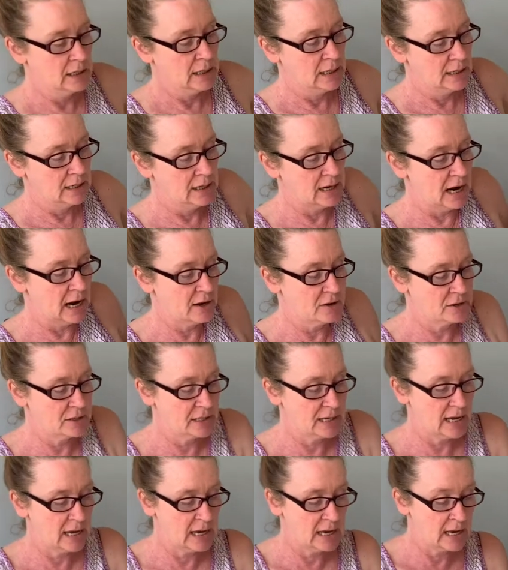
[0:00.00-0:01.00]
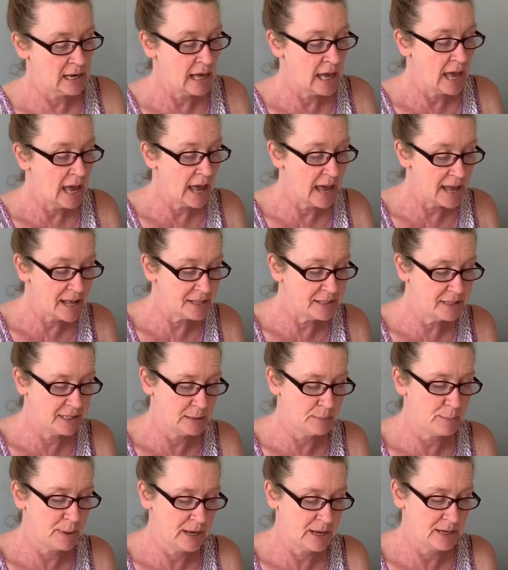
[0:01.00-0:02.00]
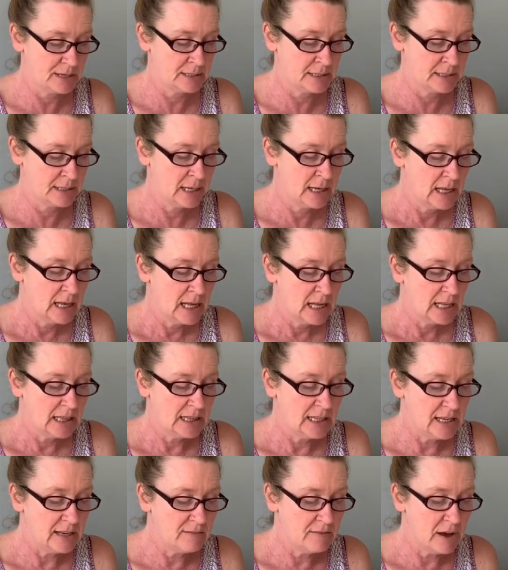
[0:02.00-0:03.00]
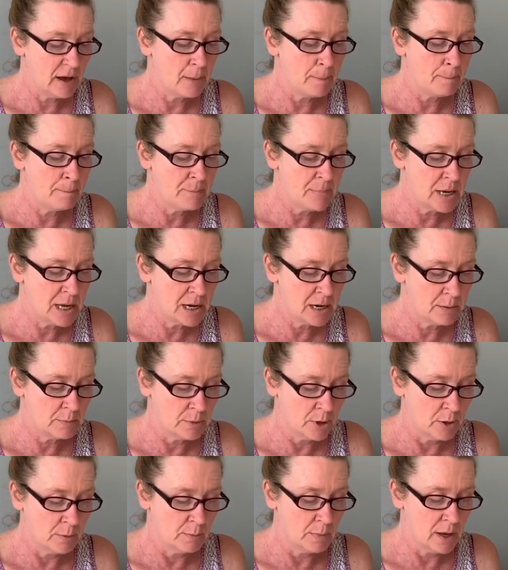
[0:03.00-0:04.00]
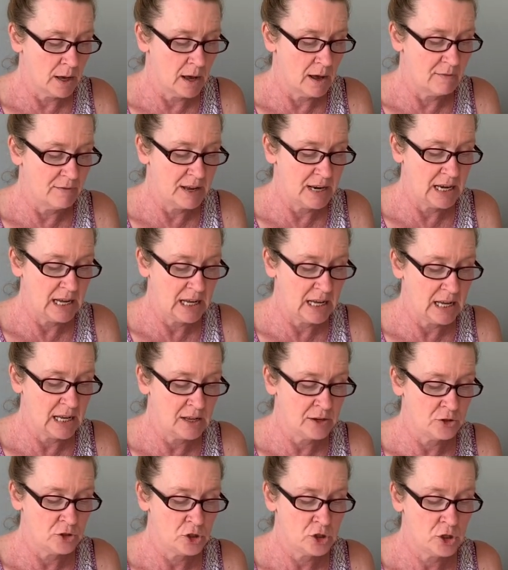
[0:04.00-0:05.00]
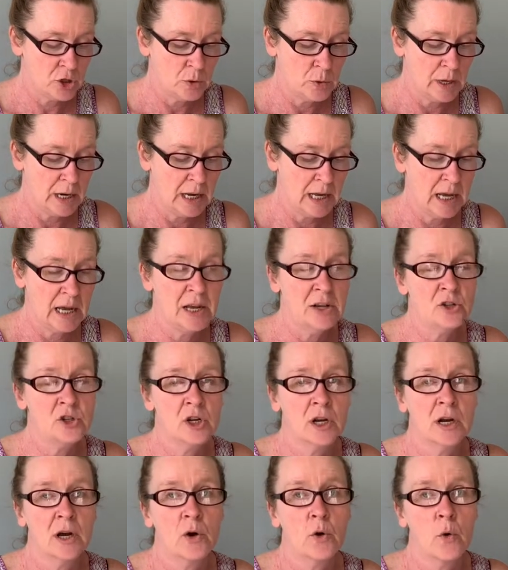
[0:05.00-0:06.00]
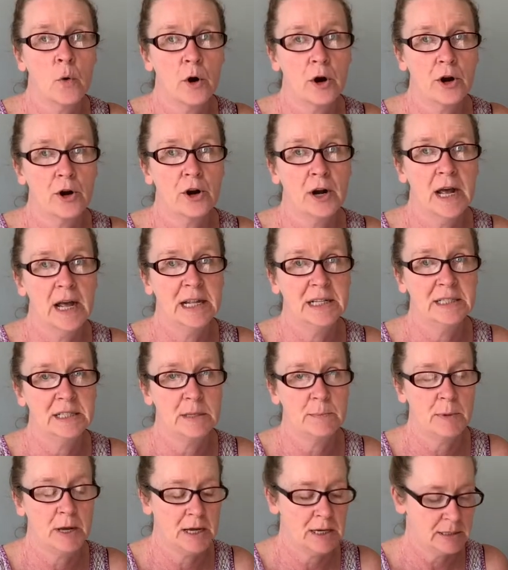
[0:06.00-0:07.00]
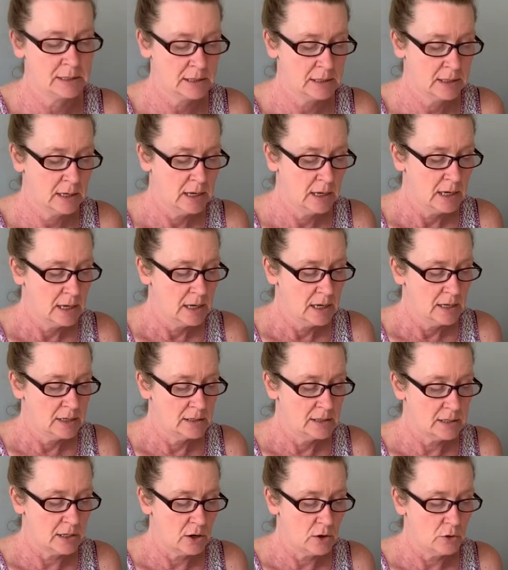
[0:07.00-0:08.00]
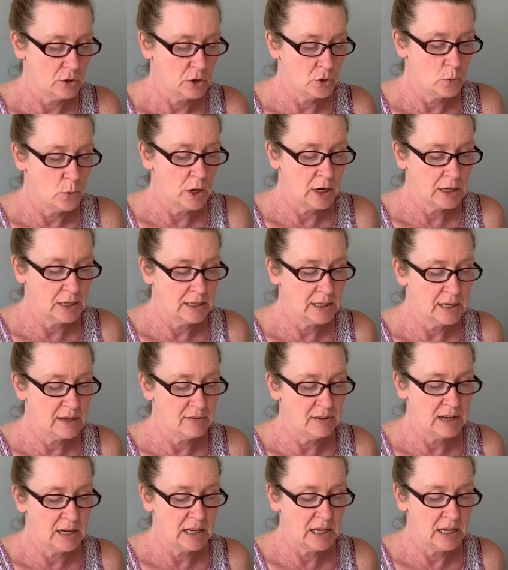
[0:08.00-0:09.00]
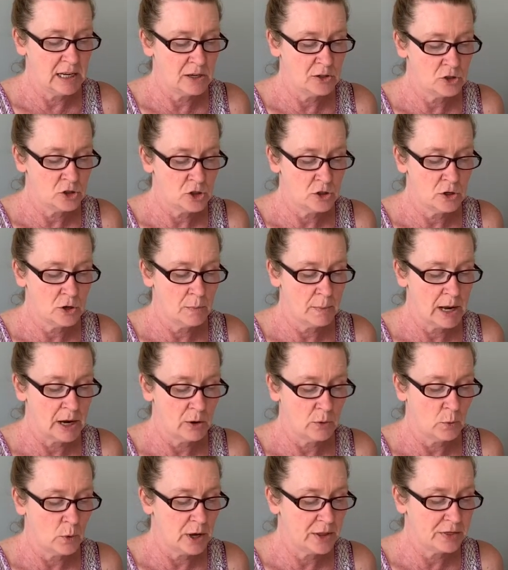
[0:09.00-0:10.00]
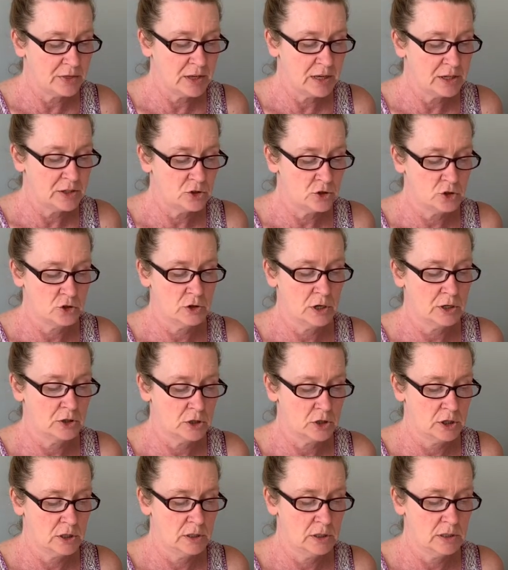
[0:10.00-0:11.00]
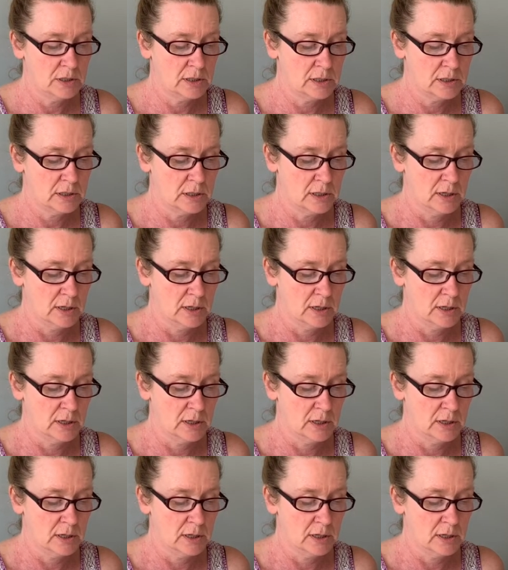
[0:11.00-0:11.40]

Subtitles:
now say head space. Leave a minimum of 1 inch to 1.25 inches head space. So you want to leave 1 inch no matter what the instructions